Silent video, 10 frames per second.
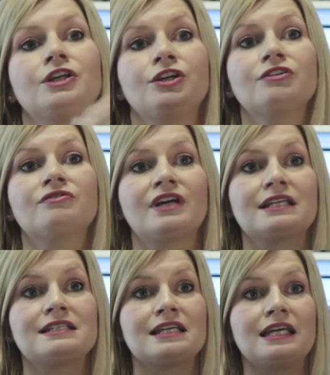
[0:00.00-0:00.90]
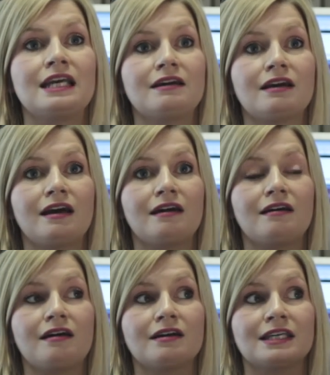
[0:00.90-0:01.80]
the university
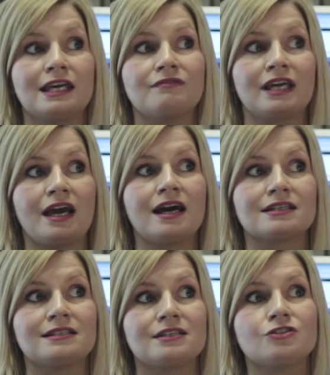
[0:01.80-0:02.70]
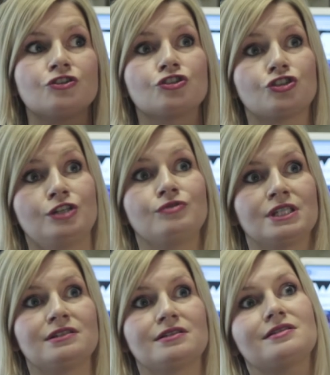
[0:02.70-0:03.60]
giving access to
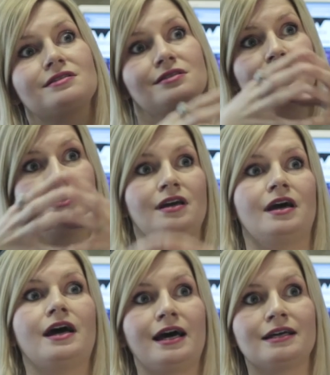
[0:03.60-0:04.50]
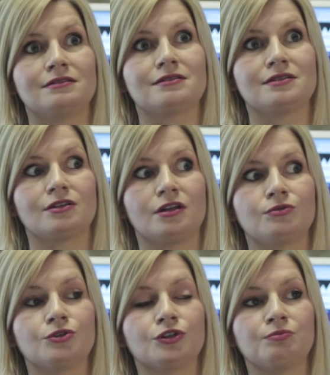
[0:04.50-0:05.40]
students and
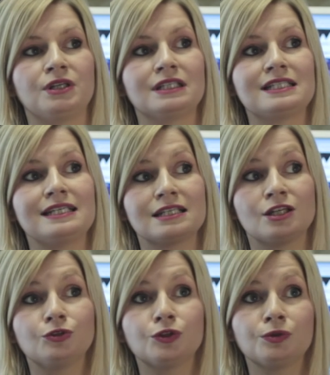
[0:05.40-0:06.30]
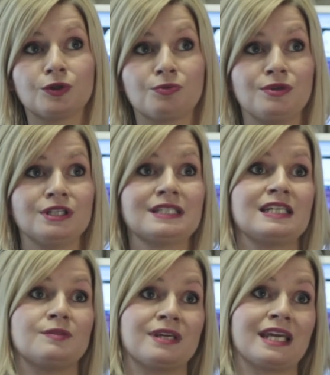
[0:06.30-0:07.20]
local communities, and local
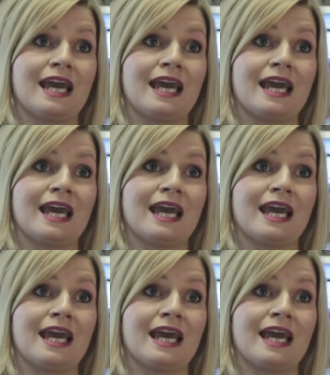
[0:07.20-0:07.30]
communities being